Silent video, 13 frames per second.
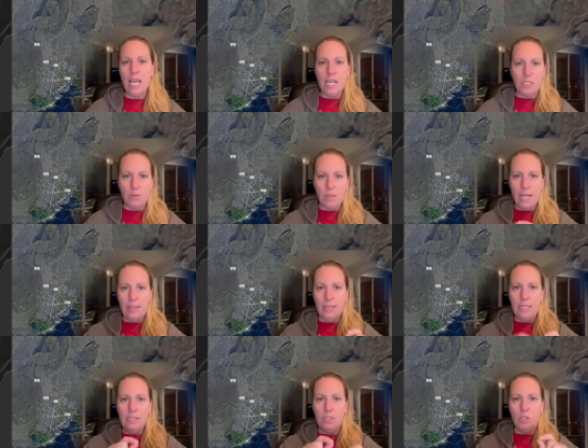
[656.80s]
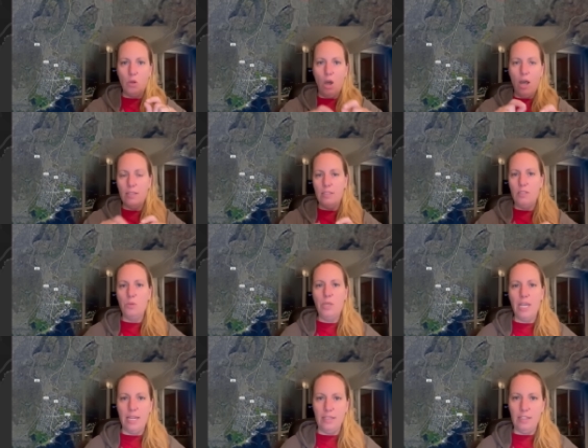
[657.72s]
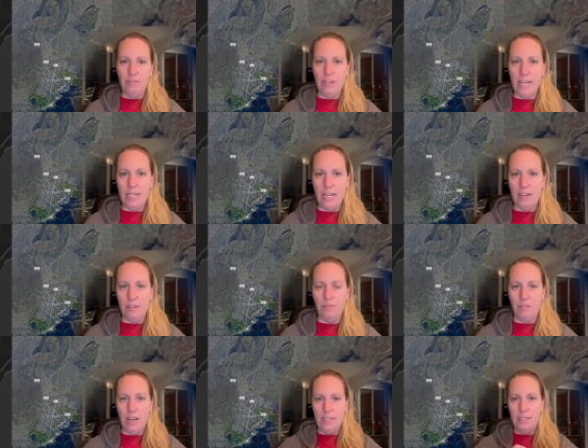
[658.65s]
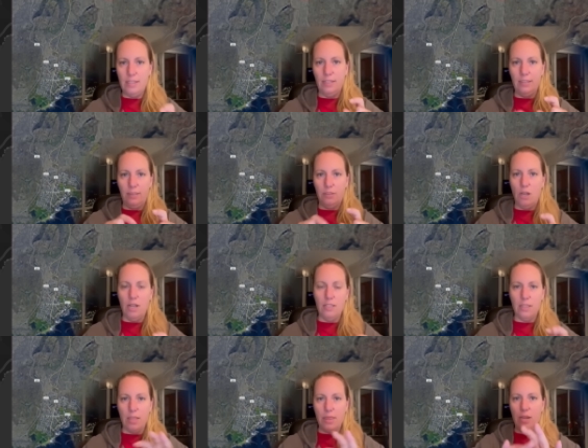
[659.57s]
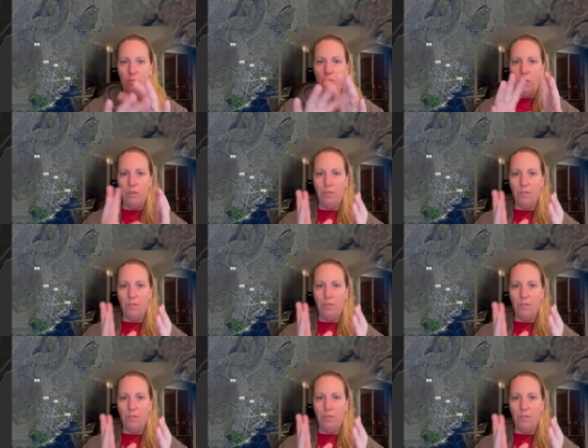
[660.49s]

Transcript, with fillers: so that these dots, you can't even identify single dots, that they really